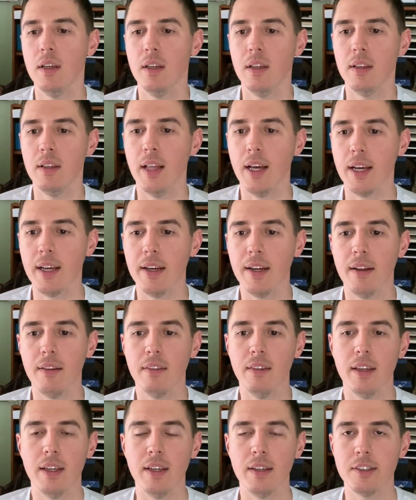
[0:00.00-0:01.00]
that kind
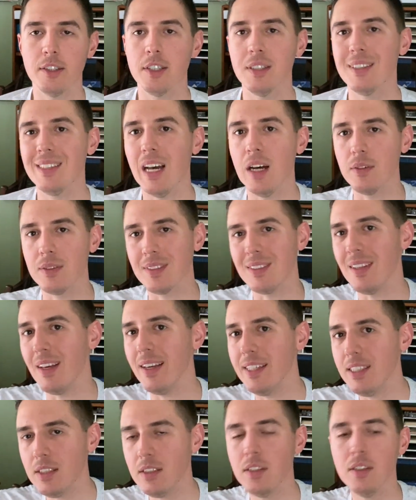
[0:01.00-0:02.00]
of thing just sounds
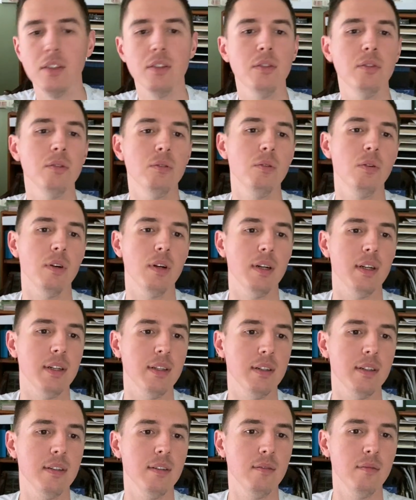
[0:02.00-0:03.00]
nice to you,
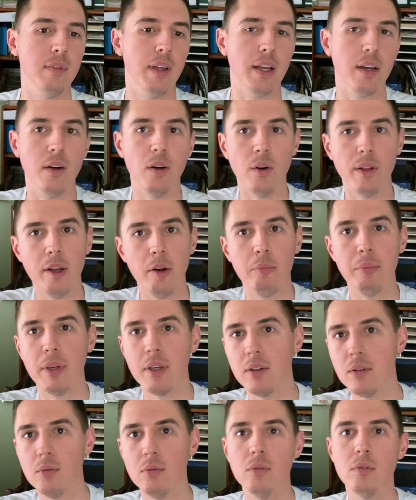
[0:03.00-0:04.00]
or like, oh, that would be
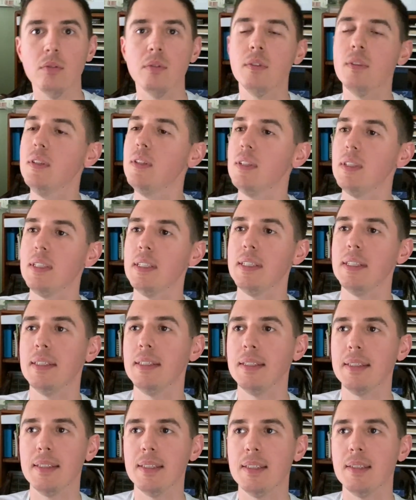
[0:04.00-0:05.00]
cool.
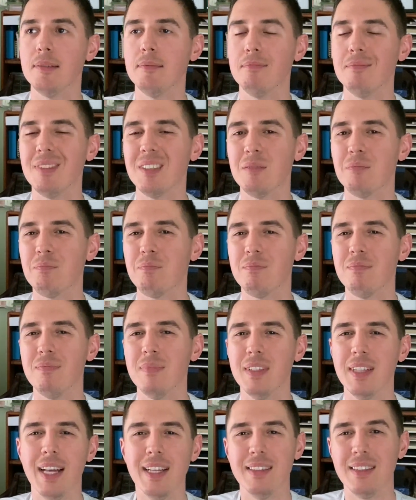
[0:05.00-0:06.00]
And
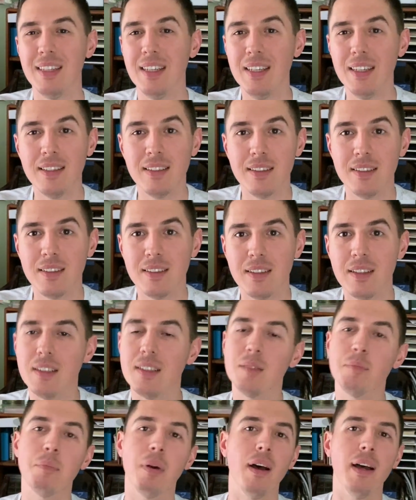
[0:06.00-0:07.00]
that's it, then
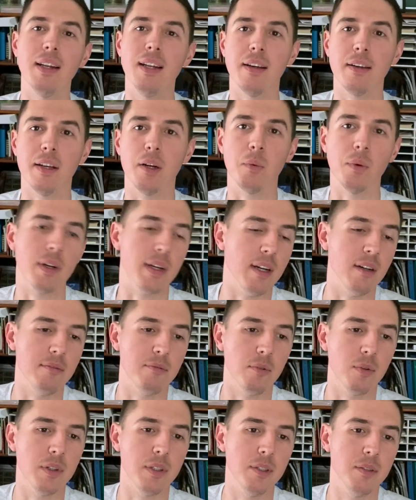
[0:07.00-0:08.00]
it's probably not going to work out
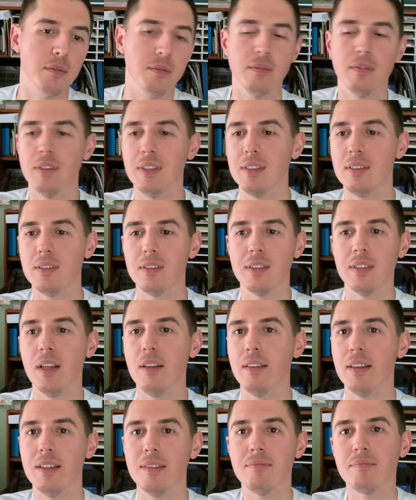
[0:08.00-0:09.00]
for you. There's
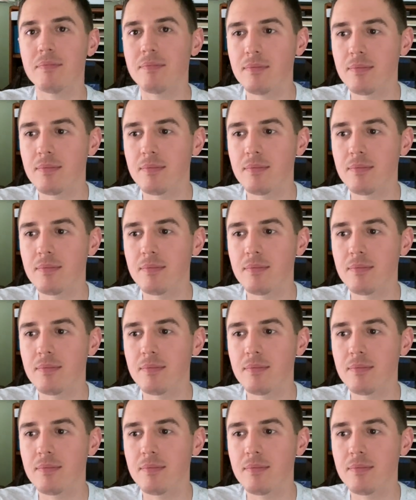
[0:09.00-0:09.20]
nothing